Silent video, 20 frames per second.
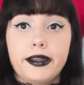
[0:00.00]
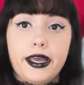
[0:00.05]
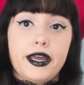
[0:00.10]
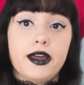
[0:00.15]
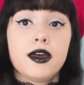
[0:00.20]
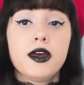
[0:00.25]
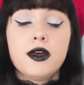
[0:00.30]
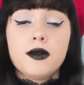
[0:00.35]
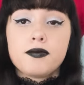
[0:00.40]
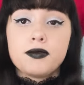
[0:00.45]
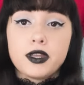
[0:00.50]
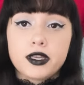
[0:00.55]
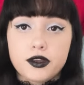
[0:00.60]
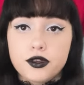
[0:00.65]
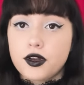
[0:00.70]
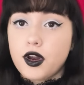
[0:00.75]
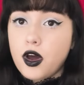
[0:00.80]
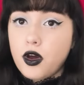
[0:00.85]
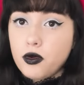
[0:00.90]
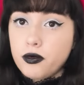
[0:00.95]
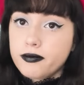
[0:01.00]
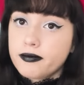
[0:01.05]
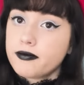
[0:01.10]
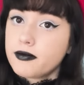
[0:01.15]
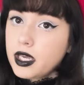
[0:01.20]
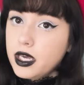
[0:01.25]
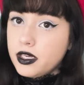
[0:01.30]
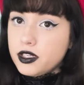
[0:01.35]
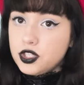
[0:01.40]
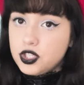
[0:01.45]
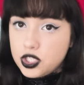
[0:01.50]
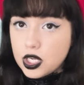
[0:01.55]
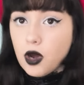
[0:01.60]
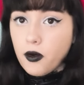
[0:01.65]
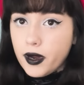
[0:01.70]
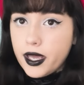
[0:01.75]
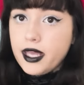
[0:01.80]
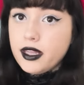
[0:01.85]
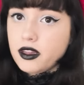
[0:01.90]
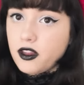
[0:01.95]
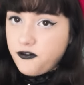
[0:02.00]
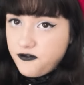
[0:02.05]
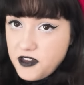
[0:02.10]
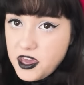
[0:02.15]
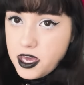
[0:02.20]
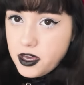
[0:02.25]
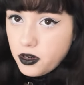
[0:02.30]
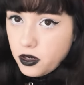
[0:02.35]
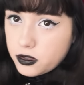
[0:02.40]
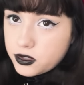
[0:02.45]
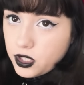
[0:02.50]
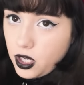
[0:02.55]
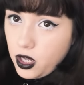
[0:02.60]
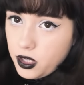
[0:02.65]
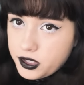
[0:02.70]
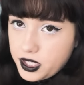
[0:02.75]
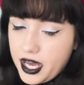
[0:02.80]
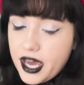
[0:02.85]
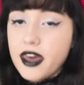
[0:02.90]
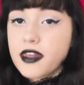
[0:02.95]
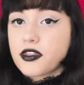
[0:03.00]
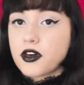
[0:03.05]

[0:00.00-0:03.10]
like, you know, sowing the fields all day,